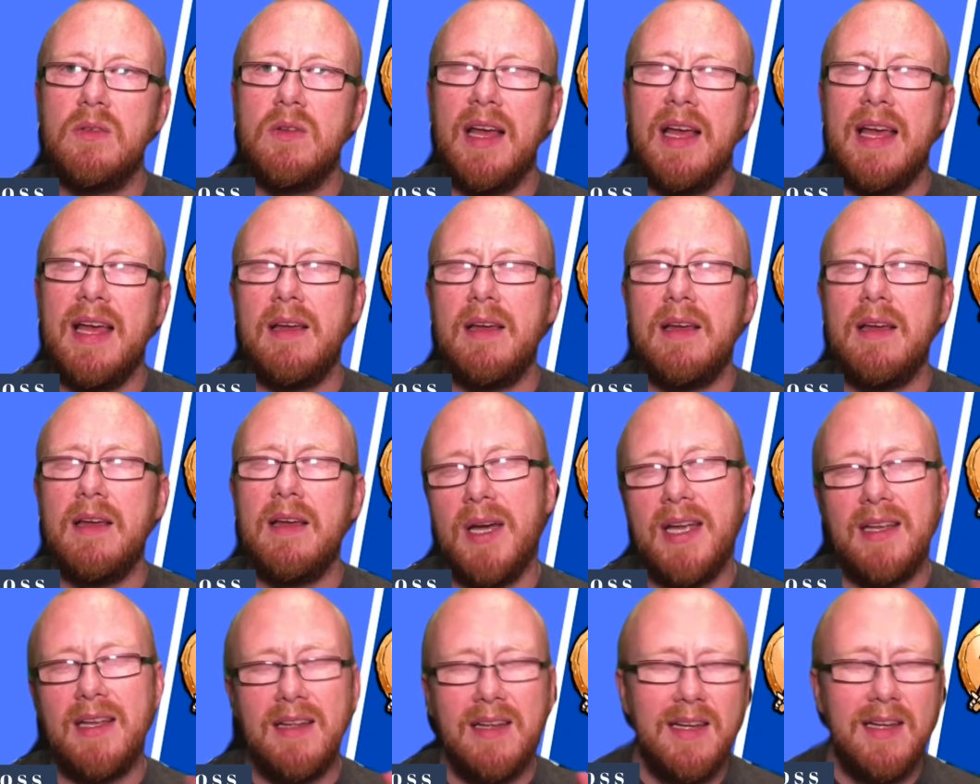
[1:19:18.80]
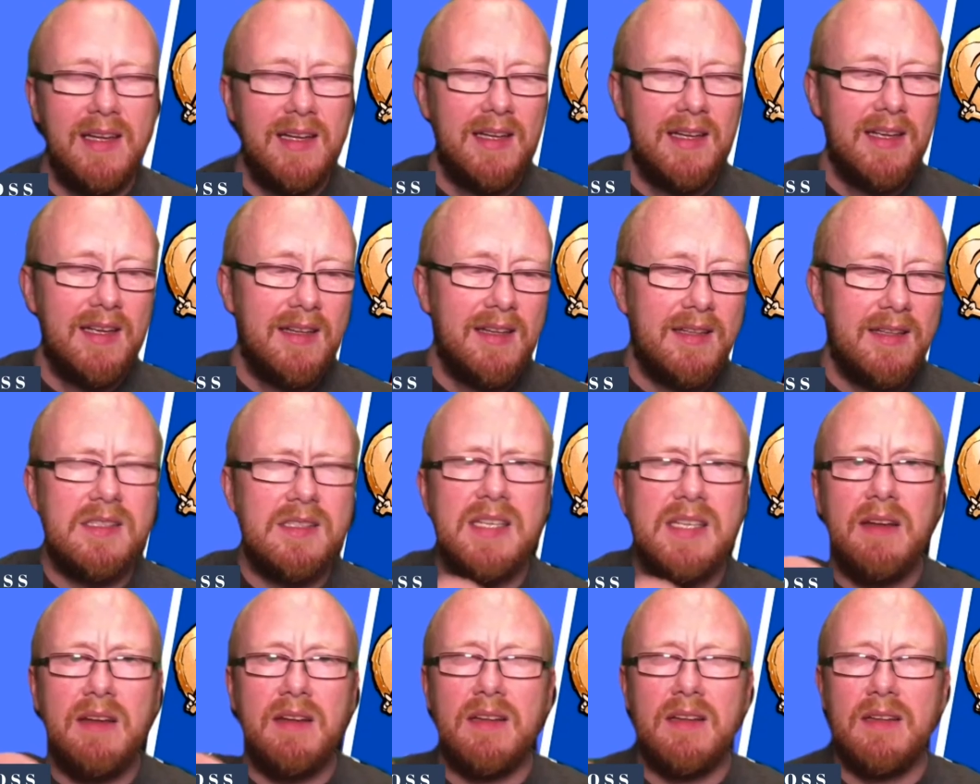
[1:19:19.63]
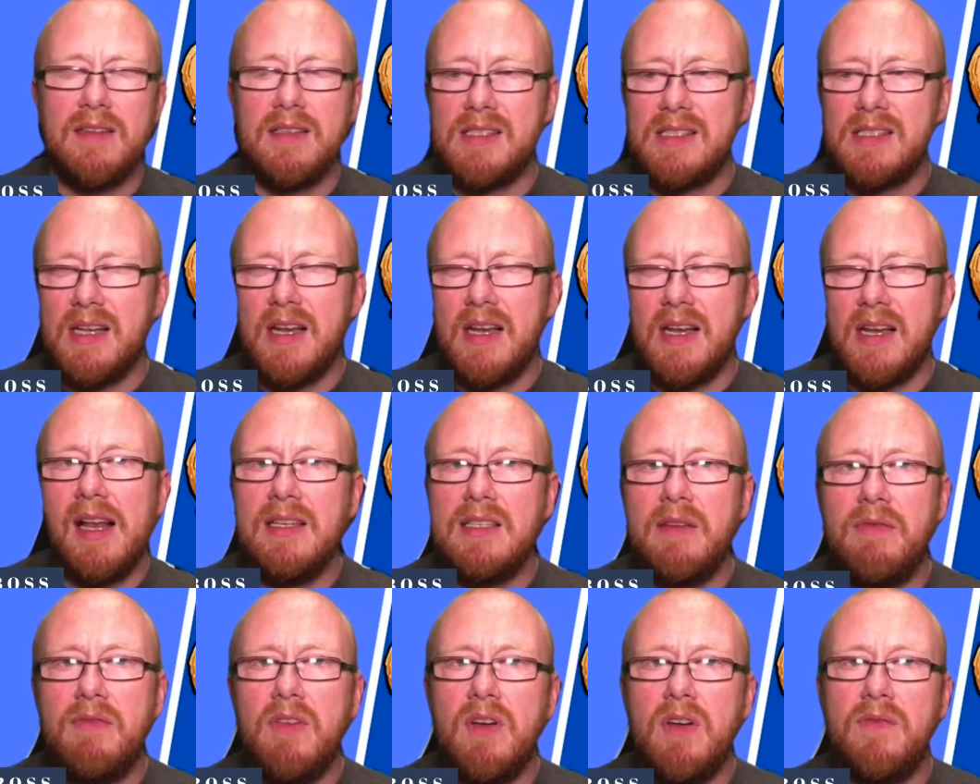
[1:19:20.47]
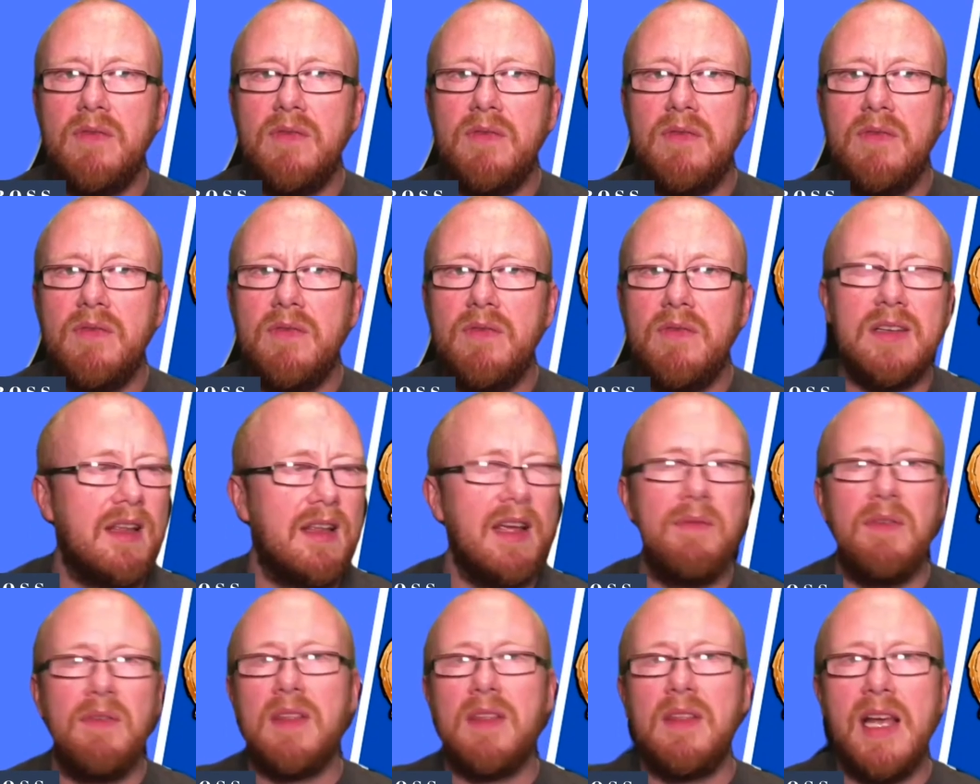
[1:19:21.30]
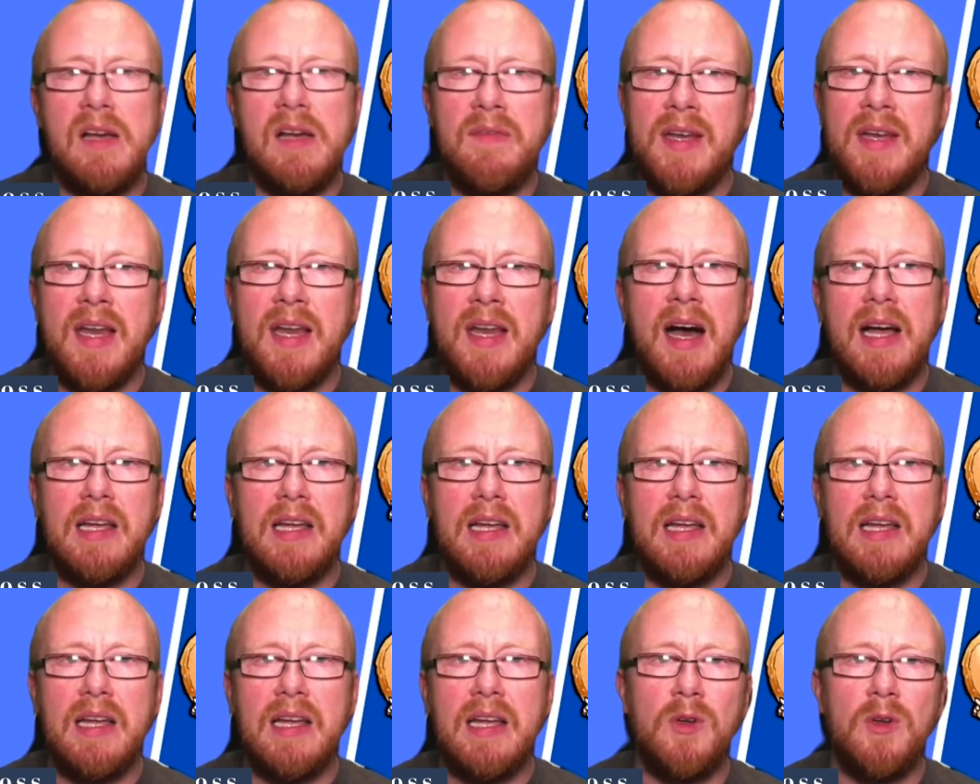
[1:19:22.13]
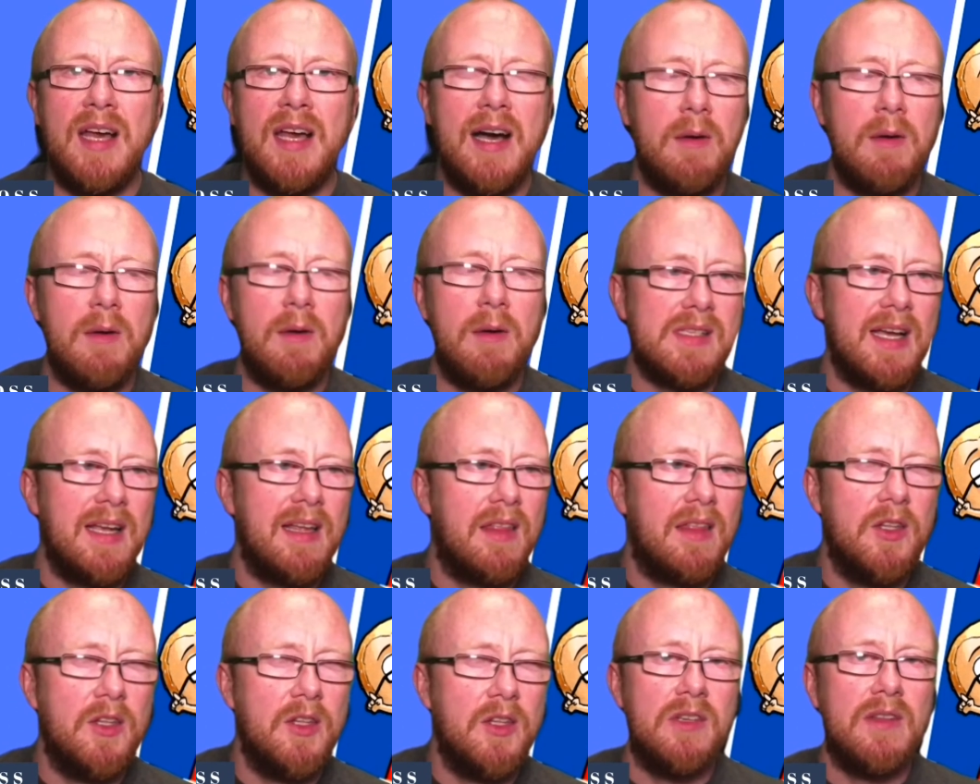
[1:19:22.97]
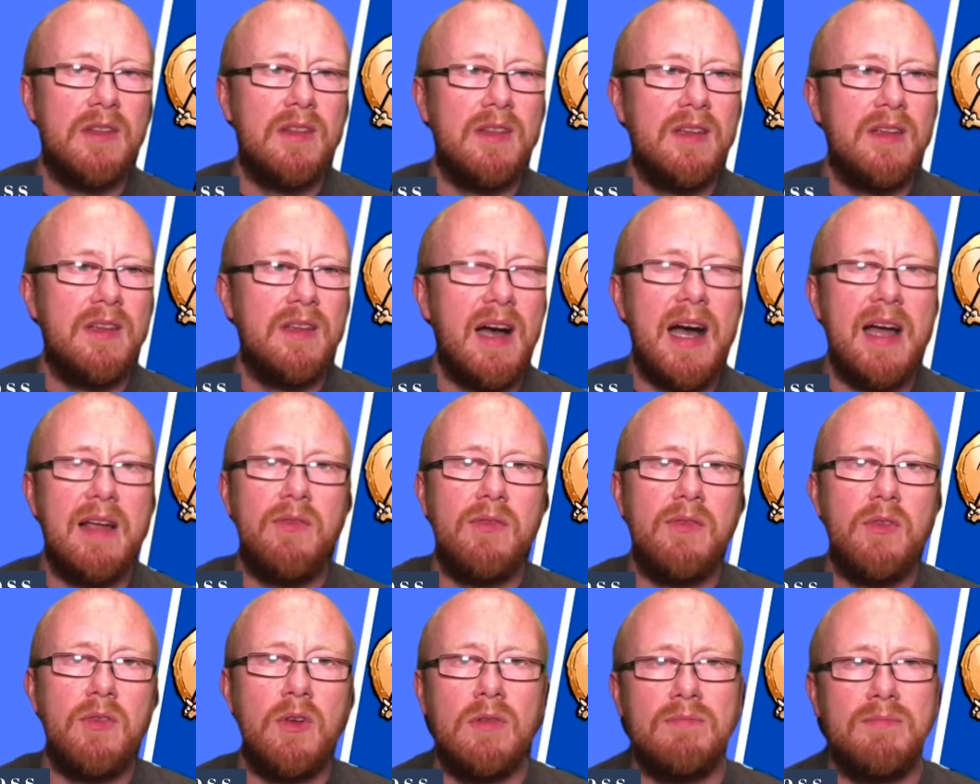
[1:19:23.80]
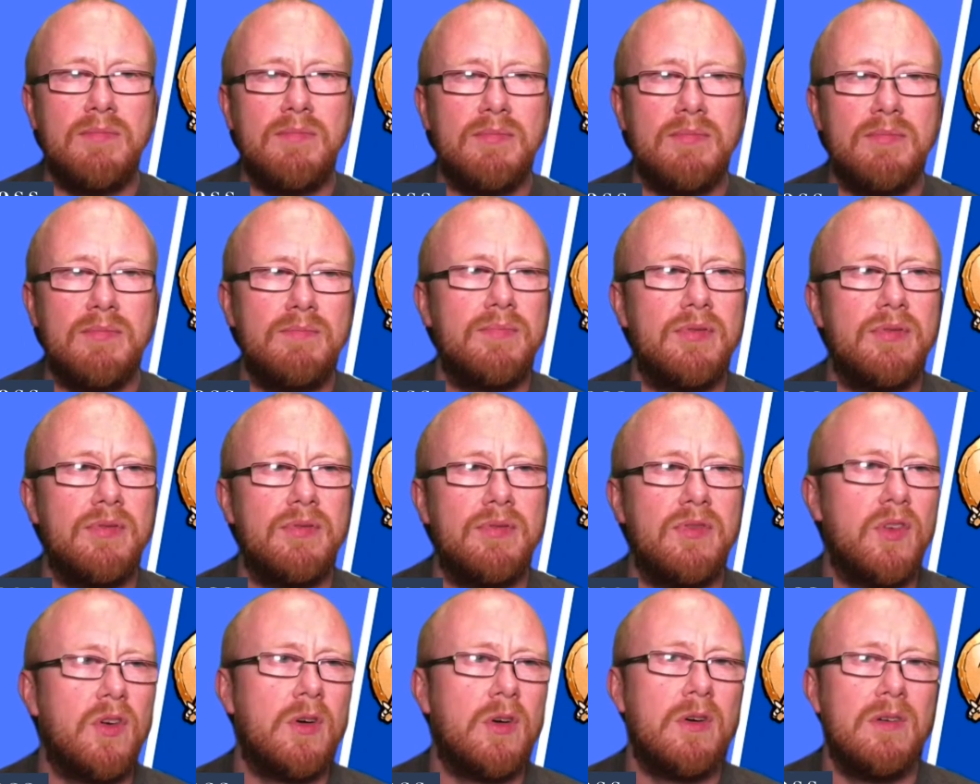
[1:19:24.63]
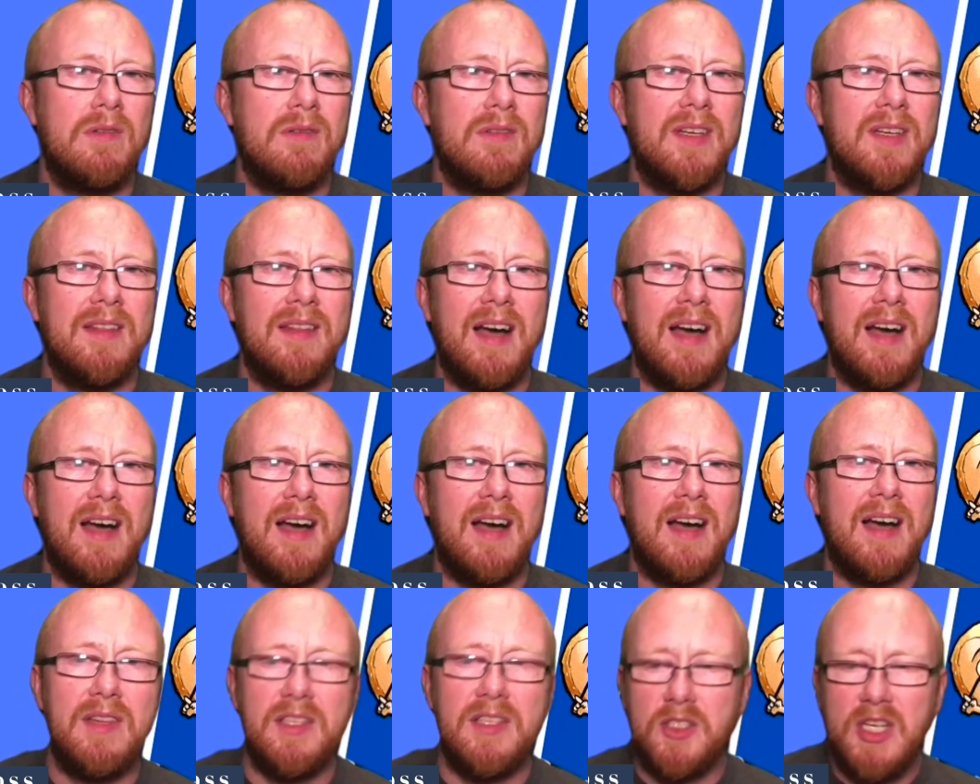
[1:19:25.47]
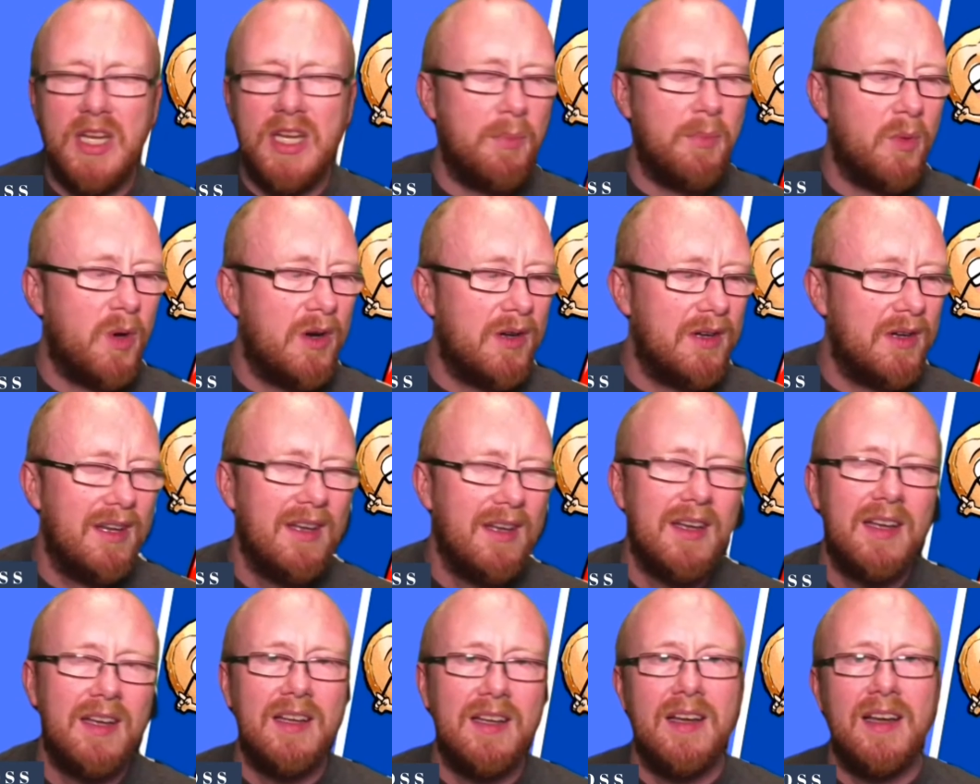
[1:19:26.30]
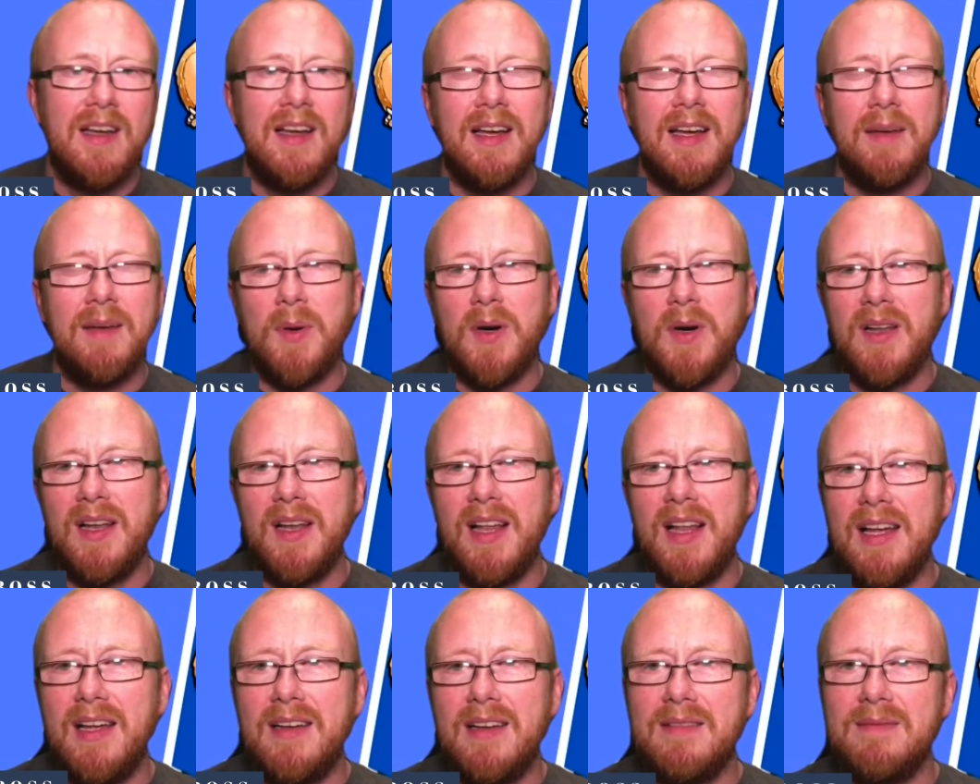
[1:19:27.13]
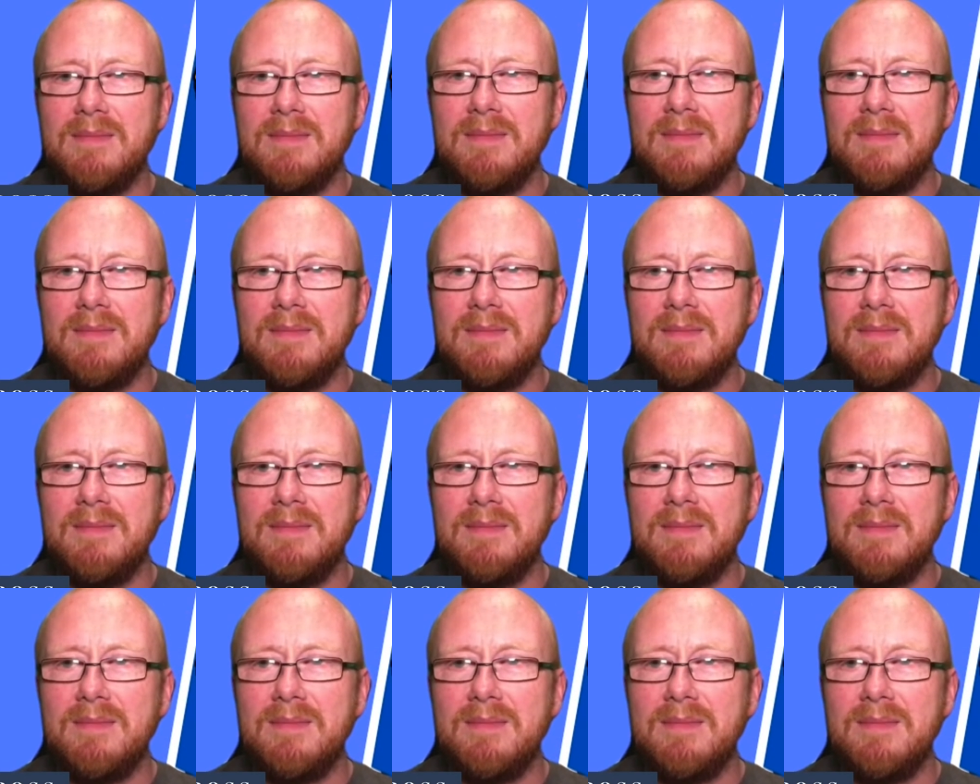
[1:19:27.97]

uh, wait there's di- there's slightly different versions. if you think of an iPhone how there's like the, the iPhone Pro and the the cheap one but like